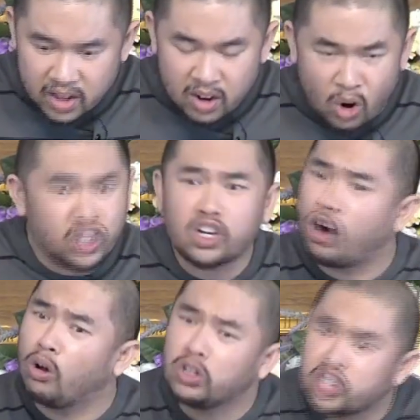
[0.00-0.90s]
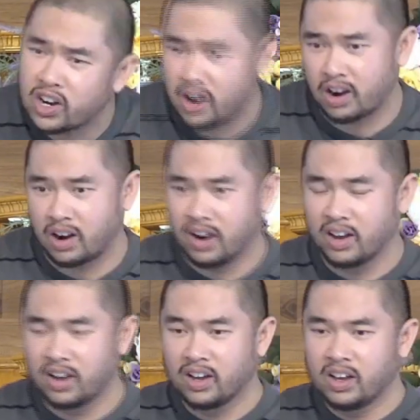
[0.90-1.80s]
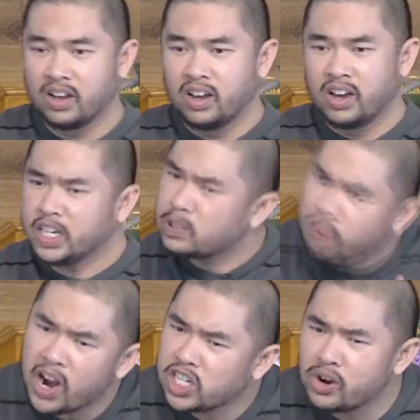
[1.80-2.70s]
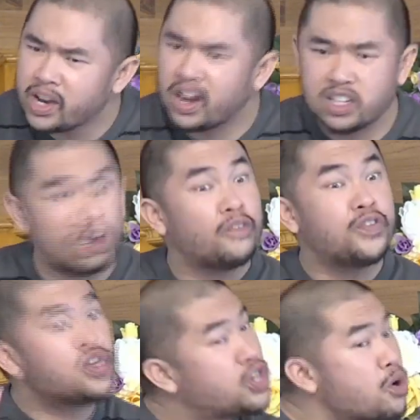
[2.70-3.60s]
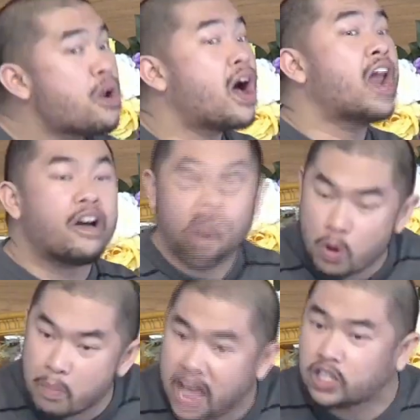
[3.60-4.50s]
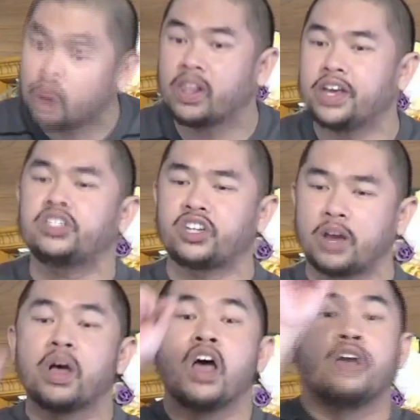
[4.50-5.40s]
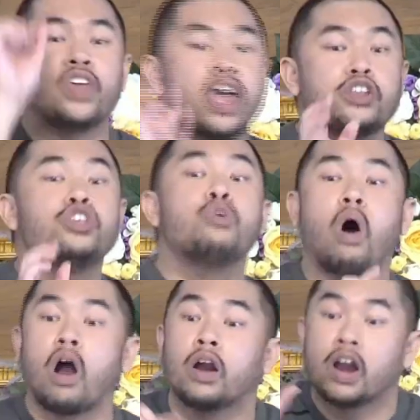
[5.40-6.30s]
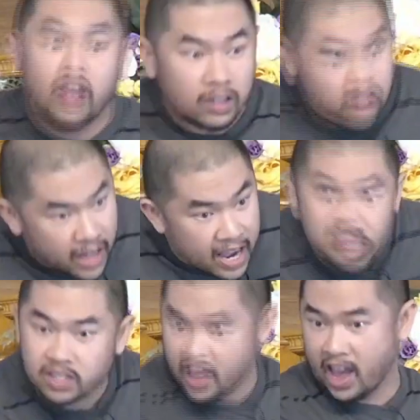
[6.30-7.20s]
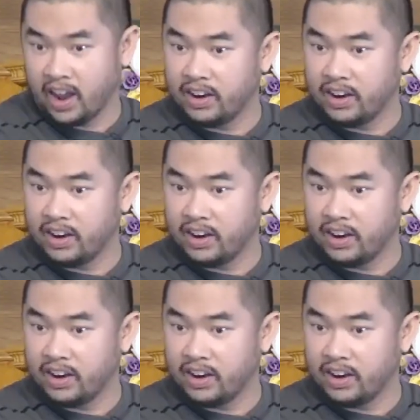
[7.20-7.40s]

Or the culture. It's pressuring us. If you do not have a romantic relationship, then you are less than.